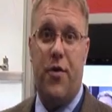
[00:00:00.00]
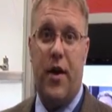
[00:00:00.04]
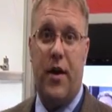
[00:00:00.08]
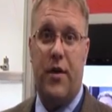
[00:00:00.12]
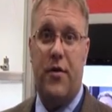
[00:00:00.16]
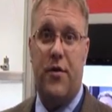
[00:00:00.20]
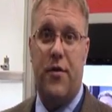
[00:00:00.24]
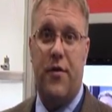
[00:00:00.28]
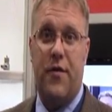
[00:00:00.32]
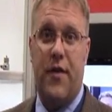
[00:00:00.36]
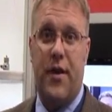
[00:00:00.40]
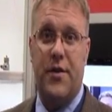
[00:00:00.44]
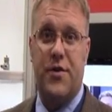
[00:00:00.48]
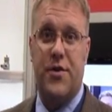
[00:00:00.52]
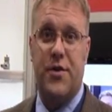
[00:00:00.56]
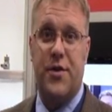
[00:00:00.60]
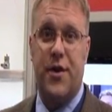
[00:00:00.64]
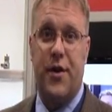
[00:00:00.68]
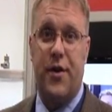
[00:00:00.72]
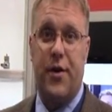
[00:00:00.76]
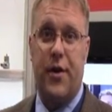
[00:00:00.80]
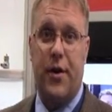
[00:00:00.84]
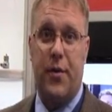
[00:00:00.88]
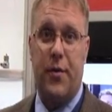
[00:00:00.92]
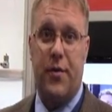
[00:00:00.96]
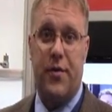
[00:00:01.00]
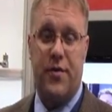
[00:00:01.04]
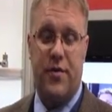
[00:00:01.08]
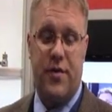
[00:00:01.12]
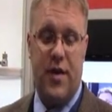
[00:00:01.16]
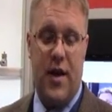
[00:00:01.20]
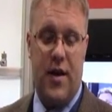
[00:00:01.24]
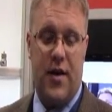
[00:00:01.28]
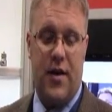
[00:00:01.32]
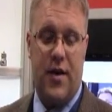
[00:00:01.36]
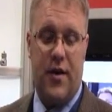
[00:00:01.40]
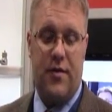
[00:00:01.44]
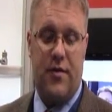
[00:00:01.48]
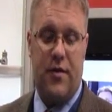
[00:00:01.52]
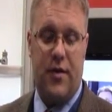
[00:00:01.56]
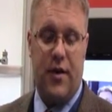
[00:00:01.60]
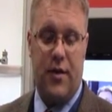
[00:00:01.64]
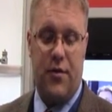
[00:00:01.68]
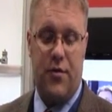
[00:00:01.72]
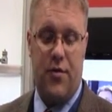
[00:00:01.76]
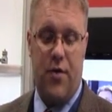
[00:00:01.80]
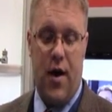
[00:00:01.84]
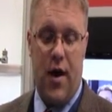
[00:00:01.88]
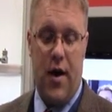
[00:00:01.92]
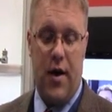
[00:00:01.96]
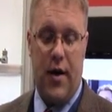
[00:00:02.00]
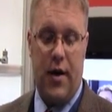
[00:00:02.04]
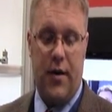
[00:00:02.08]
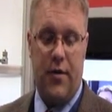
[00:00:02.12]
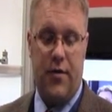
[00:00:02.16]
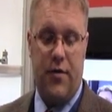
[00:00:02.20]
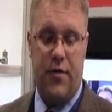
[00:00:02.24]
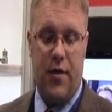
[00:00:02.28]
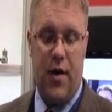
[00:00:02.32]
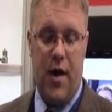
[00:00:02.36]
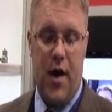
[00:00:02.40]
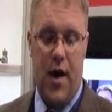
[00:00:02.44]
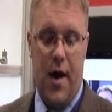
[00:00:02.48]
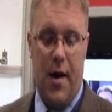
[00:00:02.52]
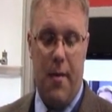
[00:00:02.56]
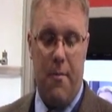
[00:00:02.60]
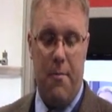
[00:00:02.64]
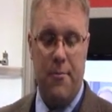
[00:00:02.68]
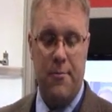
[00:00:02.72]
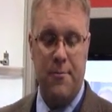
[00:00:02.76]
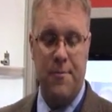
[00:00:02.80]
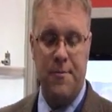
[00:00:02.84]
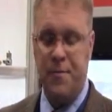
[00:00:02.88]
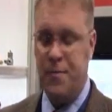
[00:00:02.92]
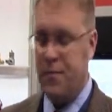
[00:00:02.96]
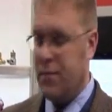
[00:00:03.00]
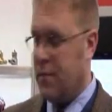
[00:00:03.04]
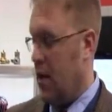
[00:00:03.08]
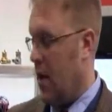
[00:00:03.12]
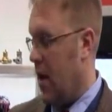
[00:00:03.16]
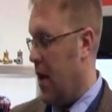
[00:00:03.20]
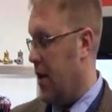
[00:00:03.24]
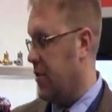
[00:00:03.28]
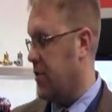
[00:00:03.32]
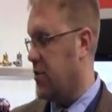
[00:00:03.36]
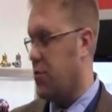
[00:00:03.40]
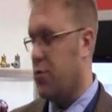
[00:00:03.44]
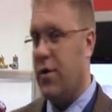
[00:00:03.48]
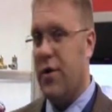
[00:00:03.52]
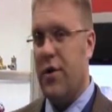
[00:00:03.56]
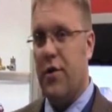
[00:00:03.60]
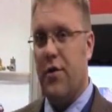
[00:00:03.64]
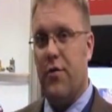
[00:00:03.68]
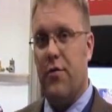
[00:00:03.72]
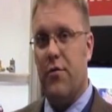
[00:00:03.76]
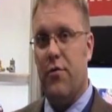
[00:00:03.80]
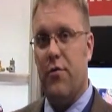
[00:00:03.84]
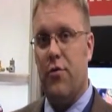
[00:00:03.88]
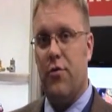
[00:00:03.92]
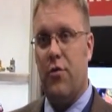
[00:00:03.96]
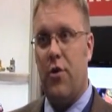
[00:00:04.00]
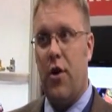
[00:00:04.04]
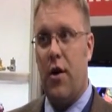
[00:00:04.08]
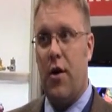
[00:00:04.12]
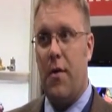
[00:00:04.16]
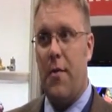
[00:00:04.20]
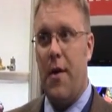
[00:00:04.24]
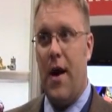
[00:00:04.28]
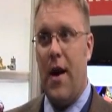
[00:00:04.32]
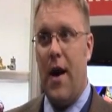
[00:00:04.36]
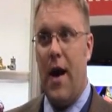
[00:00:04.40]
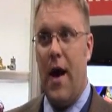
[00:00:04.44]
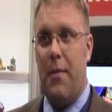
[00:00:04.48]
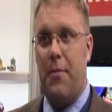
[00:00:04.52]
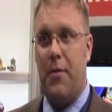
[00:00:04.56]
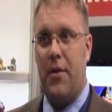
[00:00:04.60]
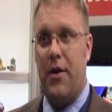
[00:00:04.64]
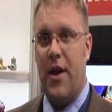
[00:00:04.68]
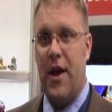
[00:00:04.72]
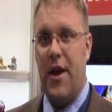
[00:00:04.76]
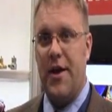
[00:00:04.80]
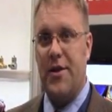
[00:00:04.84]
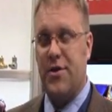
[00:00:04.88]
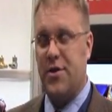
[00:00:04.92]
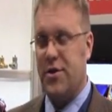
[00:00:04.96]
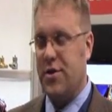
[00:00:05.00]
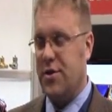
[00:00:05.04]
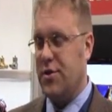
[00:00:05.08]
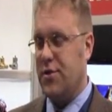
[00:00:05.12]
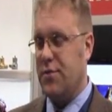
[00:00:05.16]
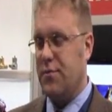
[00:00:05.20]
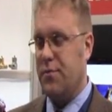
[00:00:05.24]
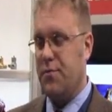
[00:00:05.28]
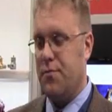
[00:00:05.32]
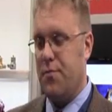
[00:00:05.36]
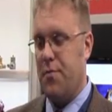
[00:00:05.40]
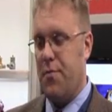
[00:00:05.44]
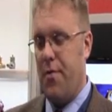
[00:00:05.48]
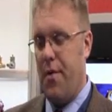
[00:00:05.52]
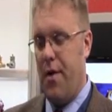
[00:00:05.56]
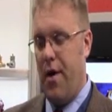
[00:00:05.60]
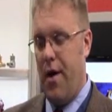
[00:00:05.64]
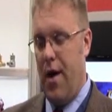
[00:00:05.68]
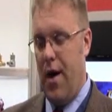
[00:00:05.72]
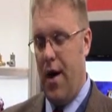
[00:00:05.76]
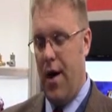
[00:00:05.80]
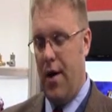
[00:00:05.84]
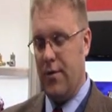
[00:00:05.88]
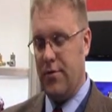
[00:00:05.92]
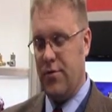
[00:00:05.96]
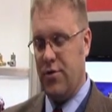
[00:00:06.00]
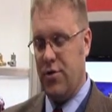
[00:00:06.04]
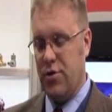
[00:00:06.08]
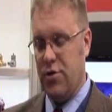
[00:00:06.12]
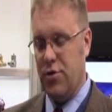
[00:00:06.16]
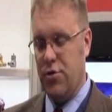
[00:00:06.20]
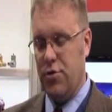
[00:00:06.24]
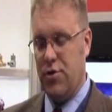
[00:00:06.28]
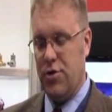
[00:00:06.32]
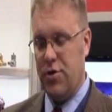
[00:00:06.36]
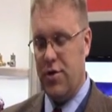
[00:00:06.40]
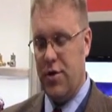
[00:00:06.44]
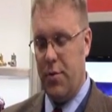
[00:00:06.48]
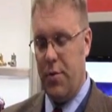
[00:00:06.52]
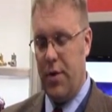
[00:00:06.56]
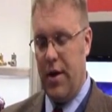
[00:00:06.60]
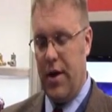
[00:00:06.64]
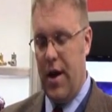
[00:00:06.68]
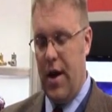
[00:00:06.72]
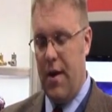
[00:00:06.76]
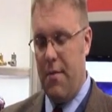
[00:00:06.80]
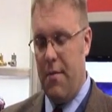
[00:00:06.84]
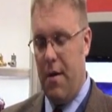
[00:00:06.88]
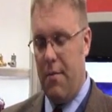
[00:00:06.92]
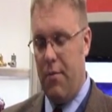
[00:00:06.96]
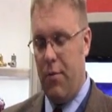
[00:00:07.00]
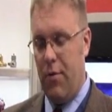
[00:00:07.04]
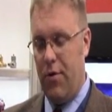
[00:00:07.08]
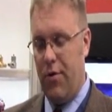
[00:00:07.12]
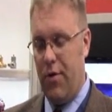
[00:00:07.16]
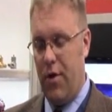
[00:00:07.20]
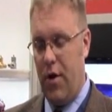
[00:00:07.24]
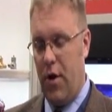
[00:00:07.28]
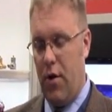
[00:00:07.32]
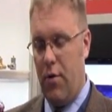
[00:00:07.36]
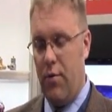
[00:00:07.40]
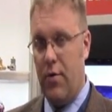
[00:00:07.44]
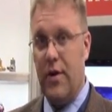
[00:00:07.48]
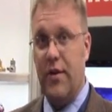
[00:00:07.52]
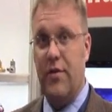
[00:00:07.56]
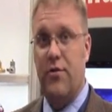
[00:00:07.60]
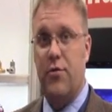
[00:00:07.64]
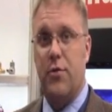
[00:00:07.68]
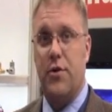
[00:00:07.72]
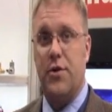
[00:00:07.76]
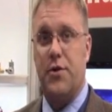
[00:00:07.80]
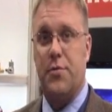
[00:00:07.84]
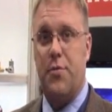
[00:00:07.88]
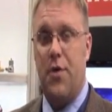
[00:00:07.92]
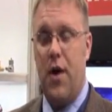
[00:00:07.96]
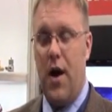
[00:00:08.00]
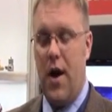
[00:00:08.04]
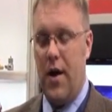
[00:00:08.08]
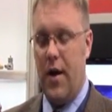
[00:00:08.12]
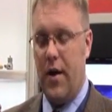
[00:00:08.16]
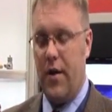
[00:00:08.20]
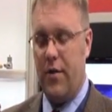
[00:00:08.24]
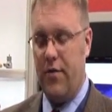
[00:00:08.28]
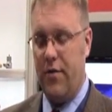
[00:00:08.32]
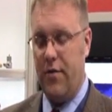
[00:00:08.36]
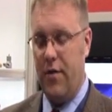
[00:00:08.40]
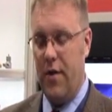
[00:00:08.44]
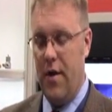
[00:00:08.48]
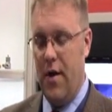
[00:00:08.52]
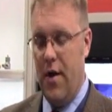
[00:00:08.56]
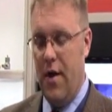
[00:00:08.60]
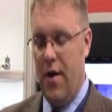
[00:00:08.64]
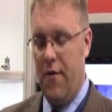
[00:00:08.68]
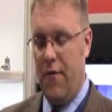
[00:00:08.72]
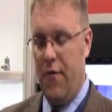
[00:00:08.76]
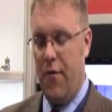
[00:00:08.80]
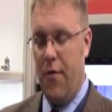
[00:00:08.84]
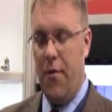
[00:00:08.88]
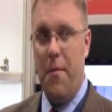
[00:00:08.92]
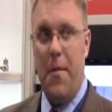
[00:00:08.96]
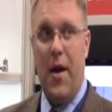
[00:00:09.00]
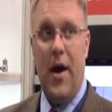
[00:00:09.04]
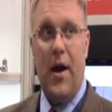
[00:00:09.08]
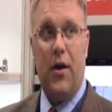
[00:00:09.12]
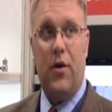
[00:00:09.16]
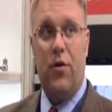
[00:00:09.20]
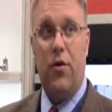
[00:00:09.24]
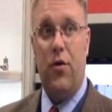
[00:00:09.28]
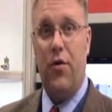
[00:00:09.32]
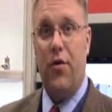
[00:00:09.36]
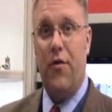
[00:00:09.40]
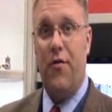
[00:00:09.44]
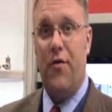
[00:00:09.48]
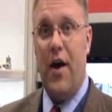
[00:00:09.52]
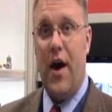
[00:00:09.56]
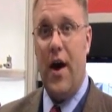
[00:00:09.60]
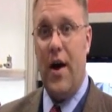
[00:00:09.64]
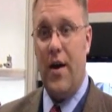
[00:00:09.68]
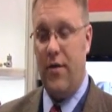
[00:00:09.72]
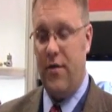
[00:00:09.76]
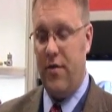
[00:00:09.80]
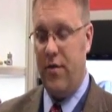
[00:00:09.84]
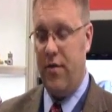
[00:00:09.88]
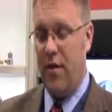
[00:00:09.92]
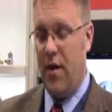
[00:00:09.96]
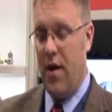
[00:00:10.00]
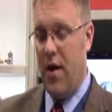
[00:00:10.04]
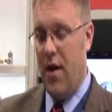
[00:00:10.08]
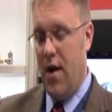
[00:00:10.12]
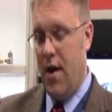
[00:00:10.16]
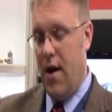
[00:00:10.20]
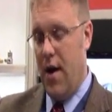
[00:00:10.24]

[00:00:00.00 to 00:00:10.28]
Director of Engineering with Standex Electronics. Um, I just want to talk about an application uh, solution that we came up with on our reed switch products for medical device.